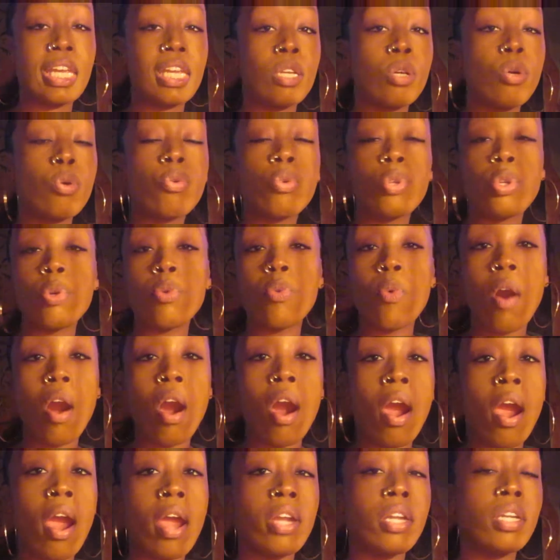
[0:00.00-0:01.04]
and who you
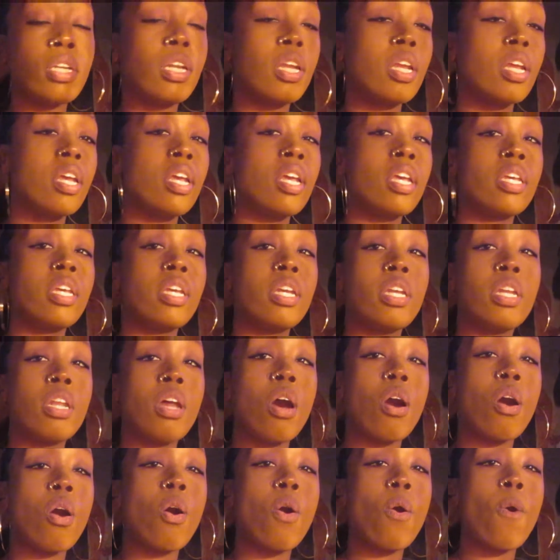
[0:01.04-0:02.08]
are, and you
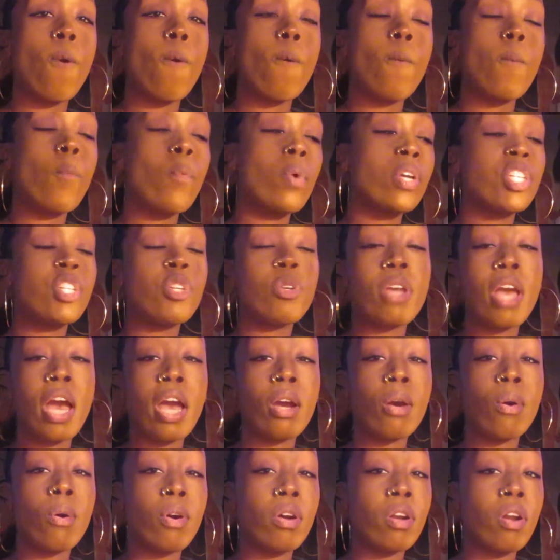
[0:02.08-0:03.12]
know what you
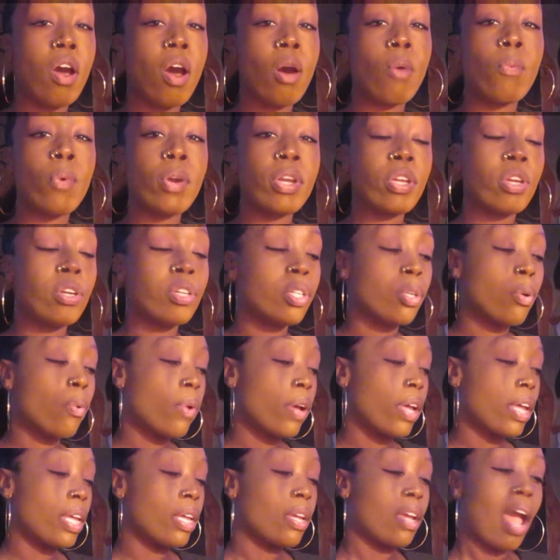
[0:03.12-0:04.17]
got going on, what you're
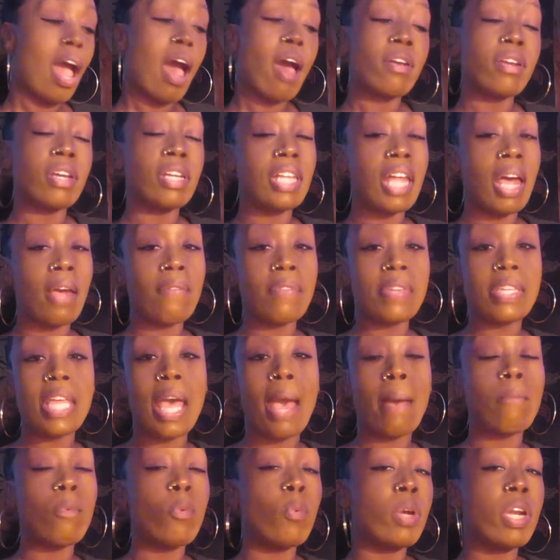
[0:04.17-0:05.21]
doing, how your life is
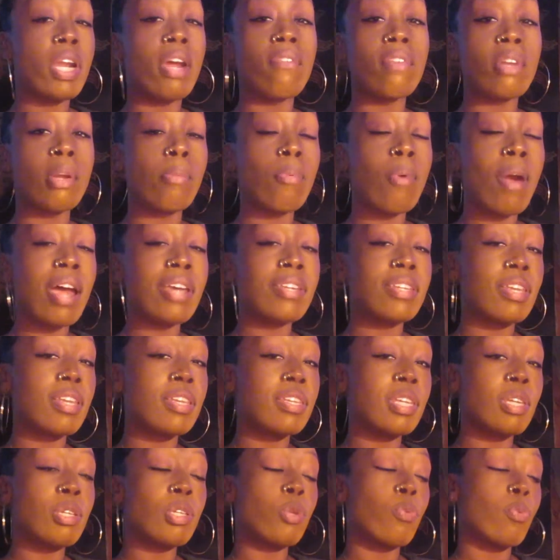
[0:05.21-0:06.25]
happening, whatever your
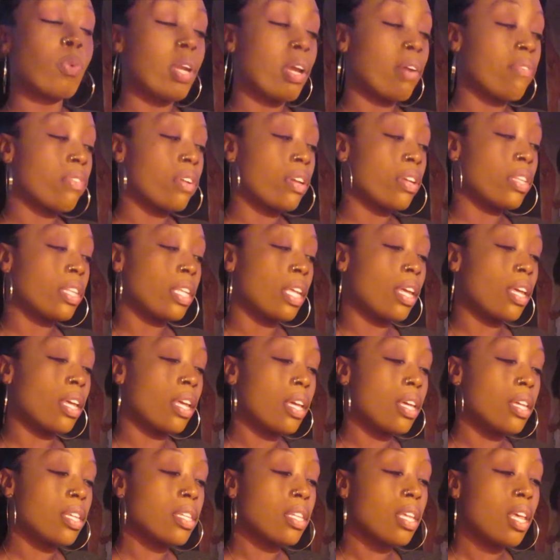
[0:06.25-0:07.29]
process is, whatever your
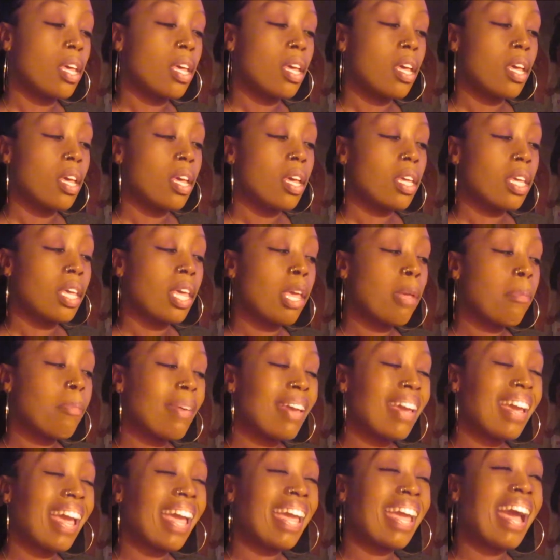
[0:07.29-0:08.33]
thing is.
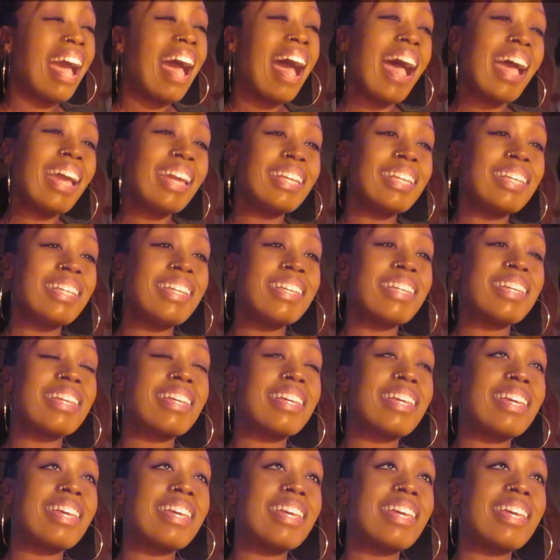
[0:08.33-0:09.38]
Keeping a heightened,
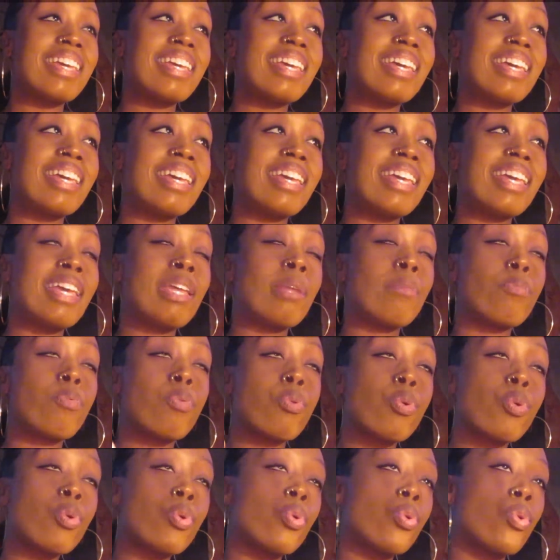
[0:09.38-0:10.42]

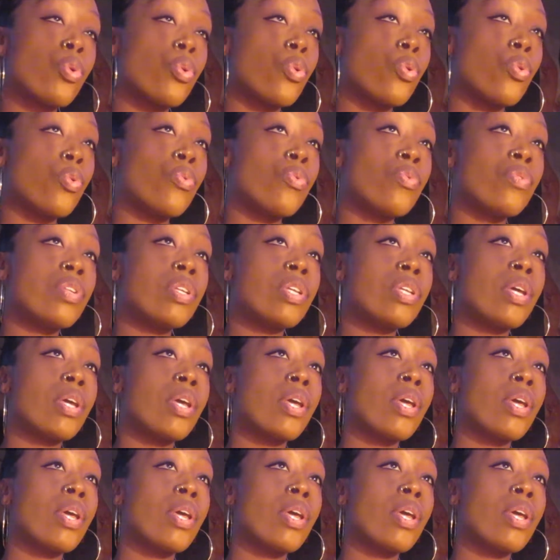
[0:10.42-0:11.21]
improved